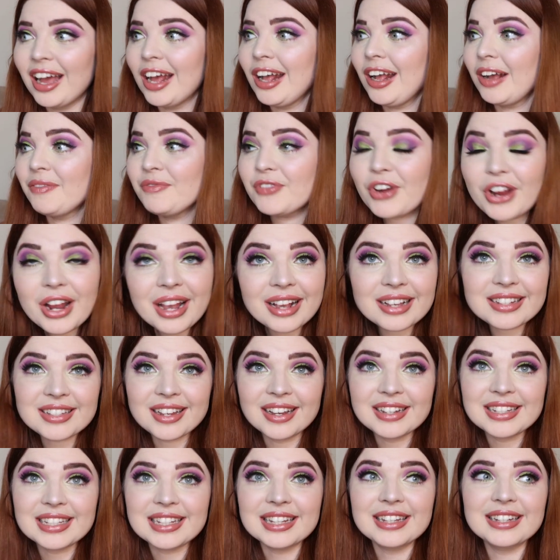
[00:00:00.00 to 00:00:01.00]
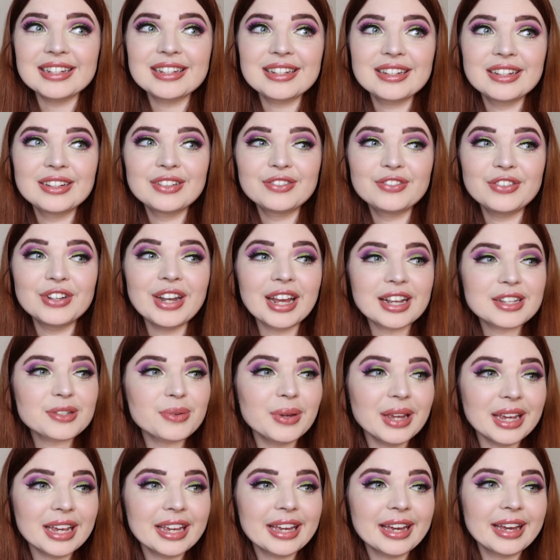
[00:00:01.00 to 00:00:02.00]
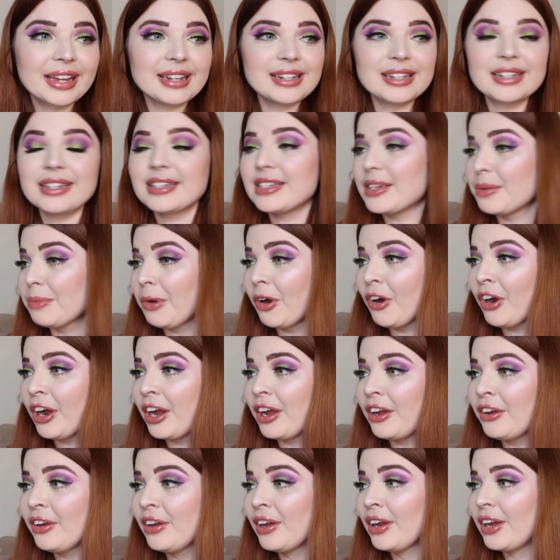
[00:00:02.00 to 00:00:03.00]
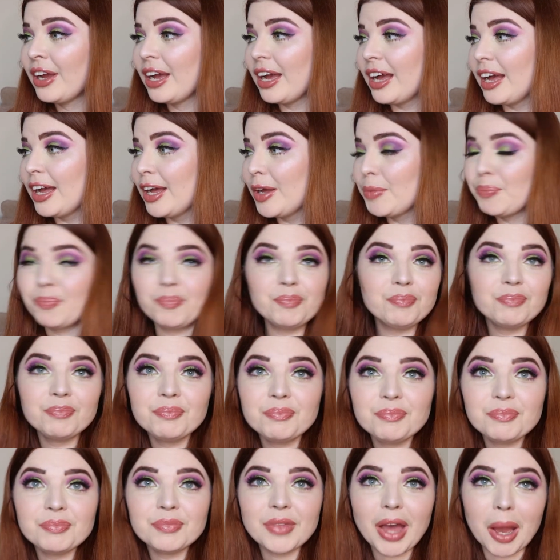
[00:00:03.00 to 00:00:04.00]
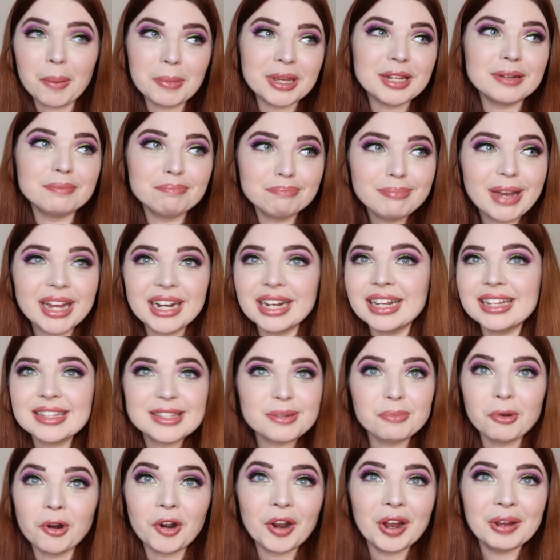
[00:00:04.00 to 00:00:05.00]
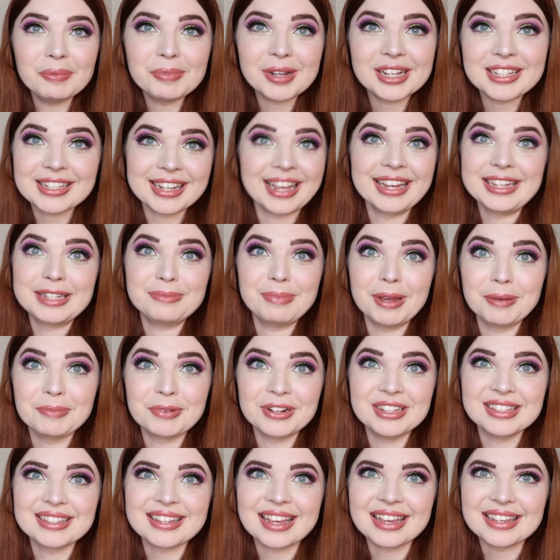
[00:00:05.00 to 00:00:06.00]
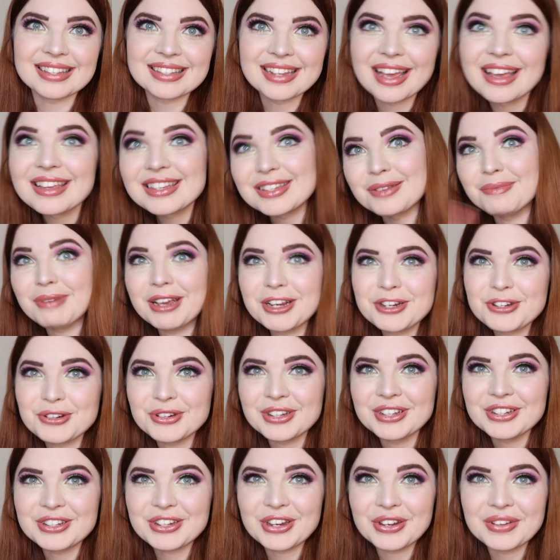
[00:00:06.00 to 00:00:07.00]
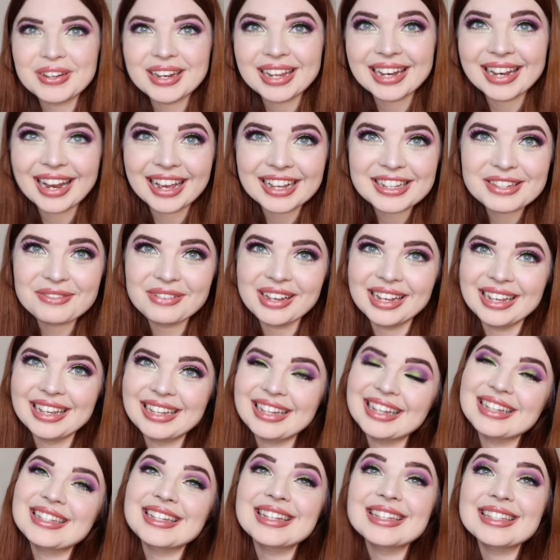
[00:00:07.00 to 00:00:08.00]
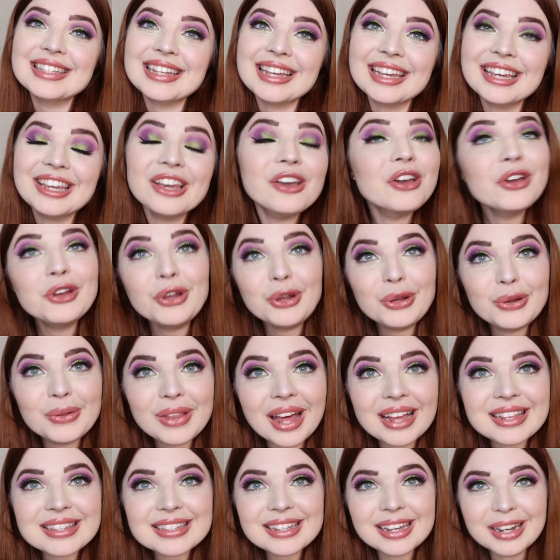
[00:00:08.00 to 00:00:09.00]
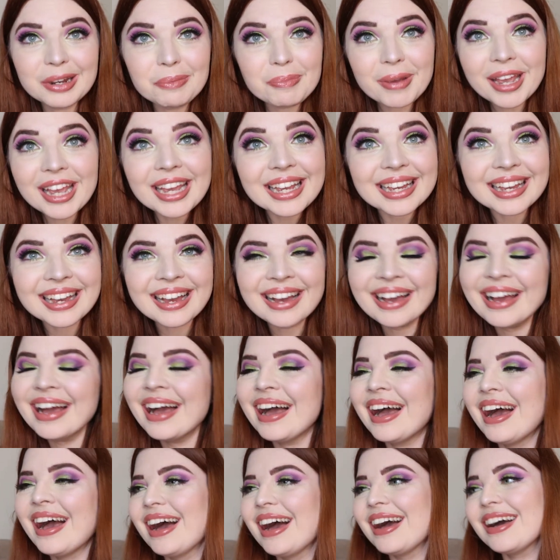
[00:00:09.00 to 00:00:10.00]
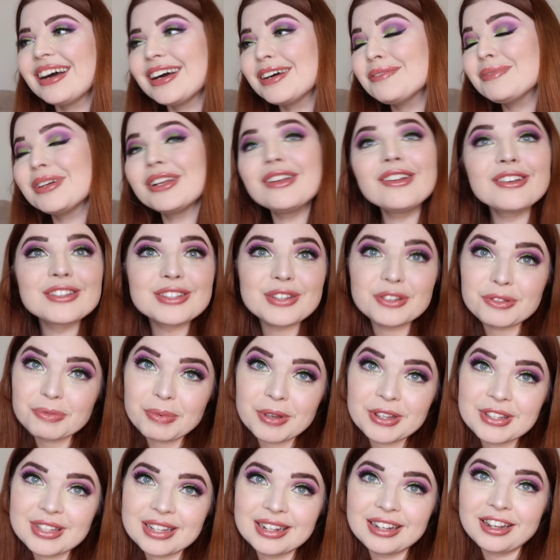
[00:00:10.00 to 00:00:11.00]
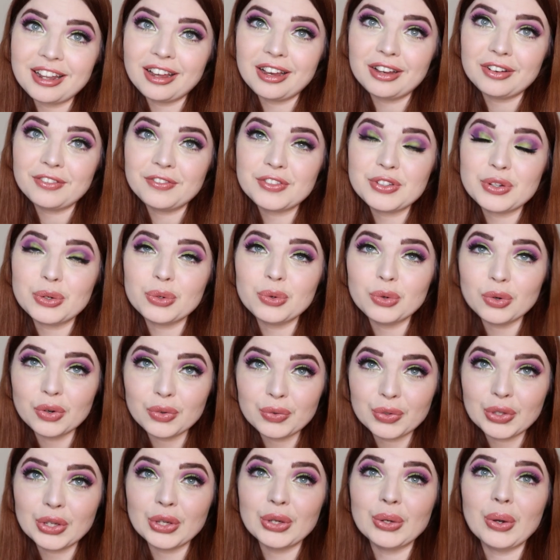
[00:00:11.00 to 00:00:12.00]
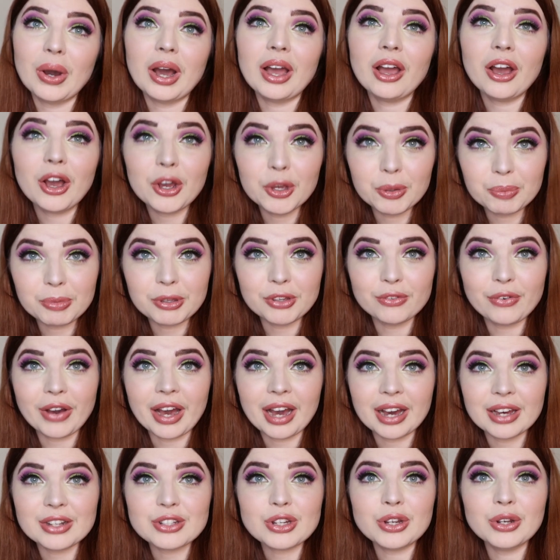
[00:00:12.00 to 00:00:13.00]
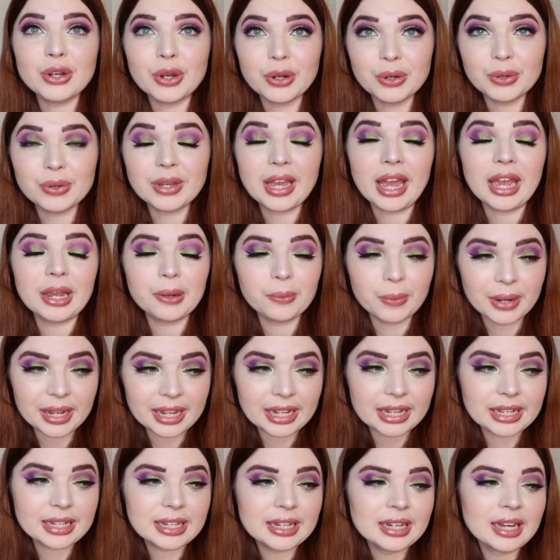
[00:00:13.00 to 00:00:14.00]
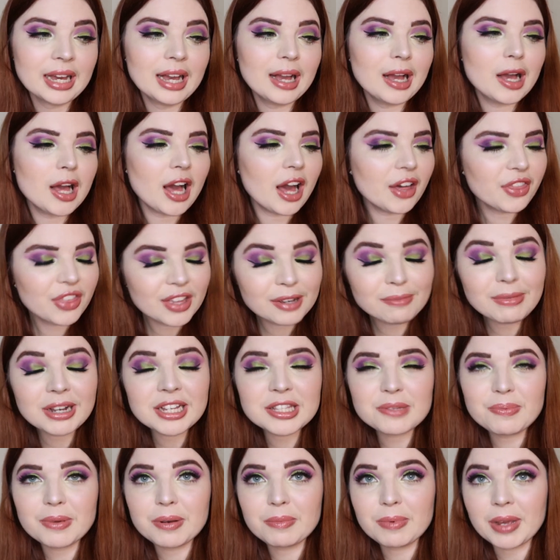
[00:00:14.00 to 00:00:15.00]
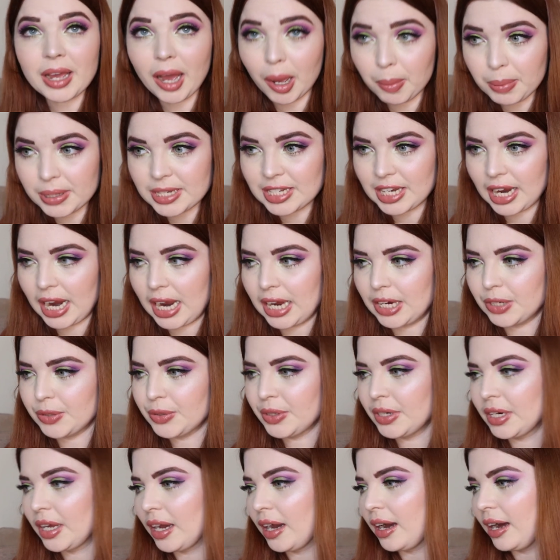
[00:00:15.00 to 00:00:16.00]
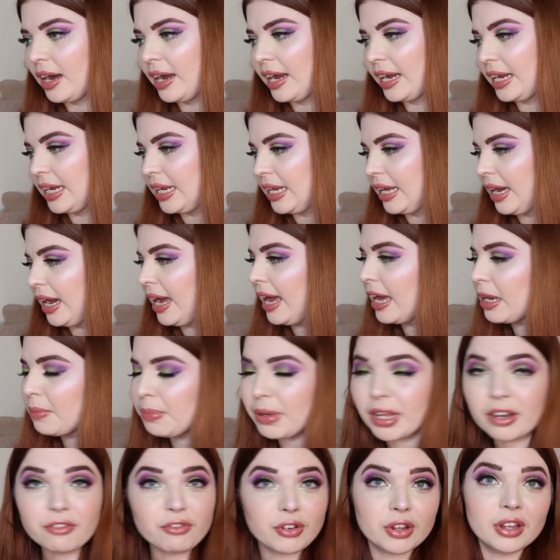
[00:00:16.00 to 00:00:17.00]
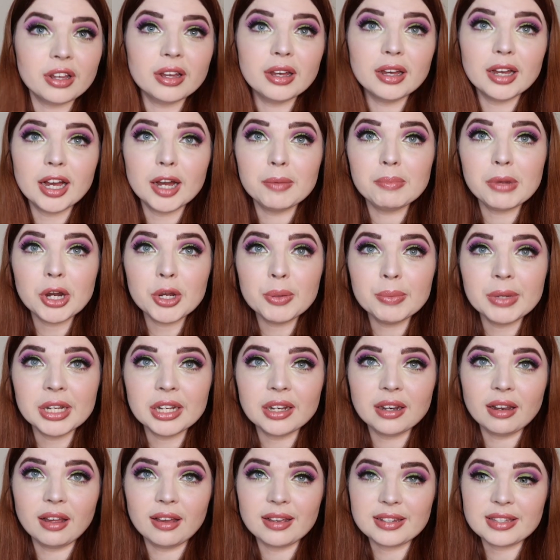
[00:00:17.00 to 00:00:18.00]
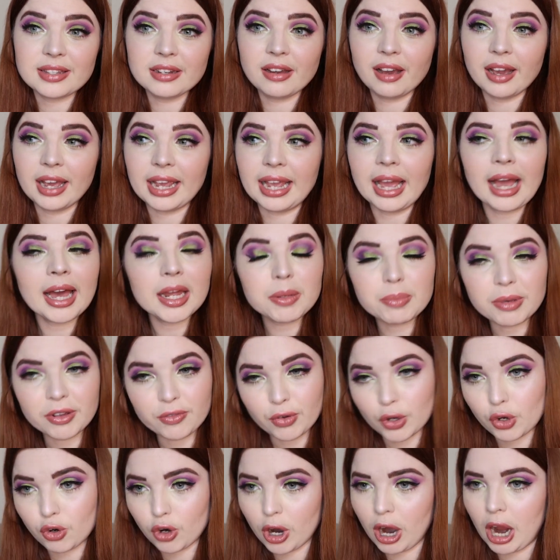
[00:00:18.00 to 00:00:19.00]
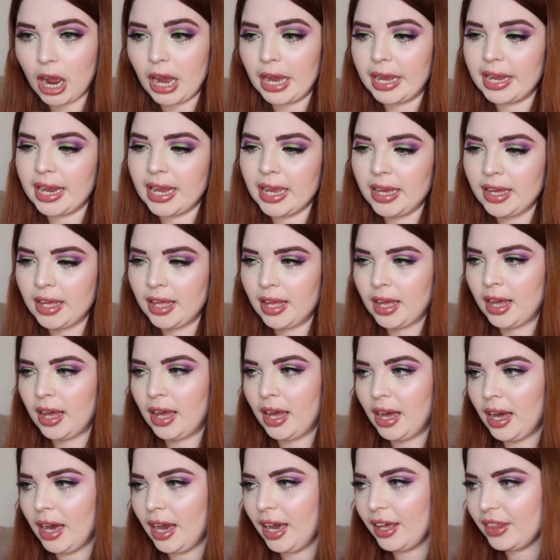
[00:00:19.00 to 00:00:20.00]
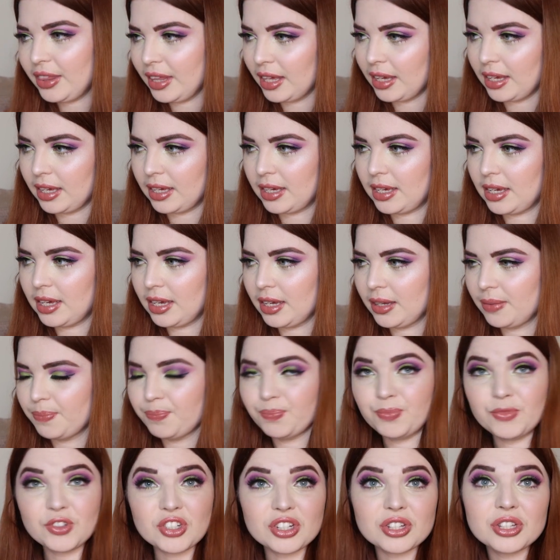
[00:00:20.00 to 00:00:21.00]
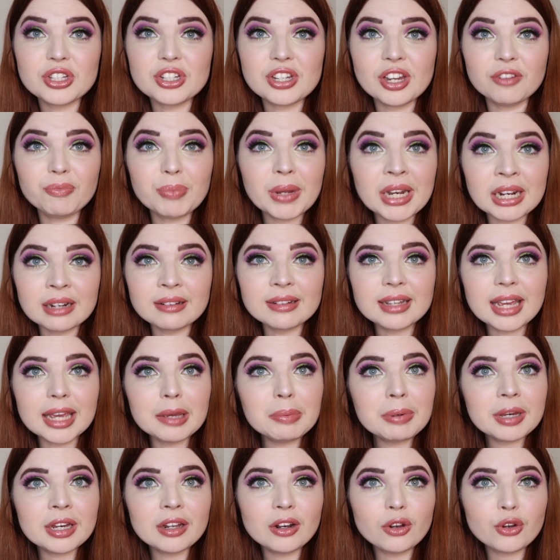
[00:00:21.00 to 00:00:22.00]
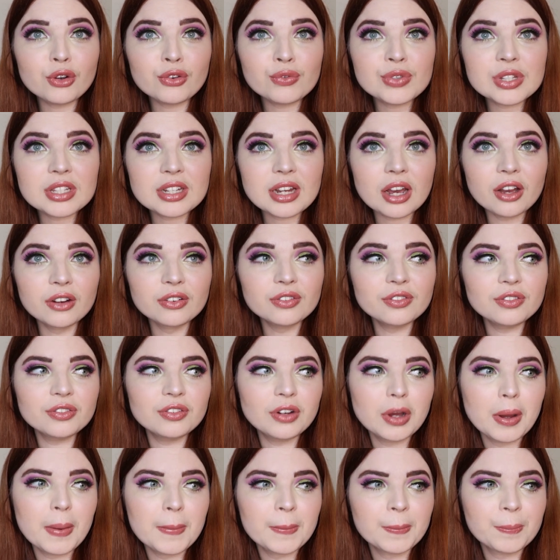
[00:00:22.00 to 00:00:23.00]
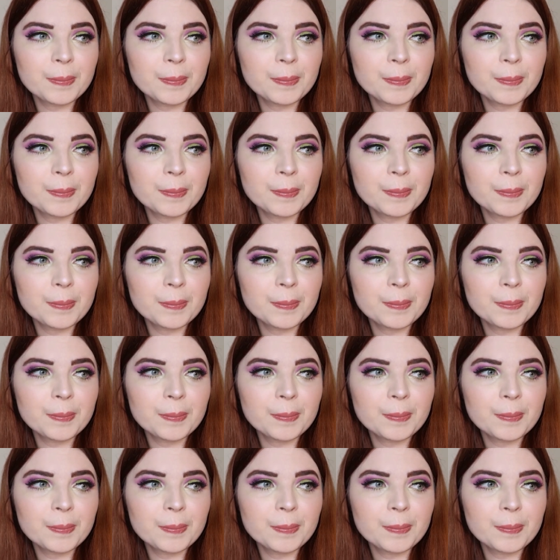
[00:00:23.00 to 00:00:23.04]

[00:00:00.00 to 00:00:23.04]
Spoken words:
I'm very excited for next week and tomorrow. I mean, mainly tomorrow, because I get to be a princess. So make sure you tune in next week to see who that's gonna be. Lots of spoons and love to all of you. I hope you've had an okay week. I think mine's been a bit up and down. I had a bit of a moment last night. I had a bit of a cry. I think just have been keeping a lot of stuff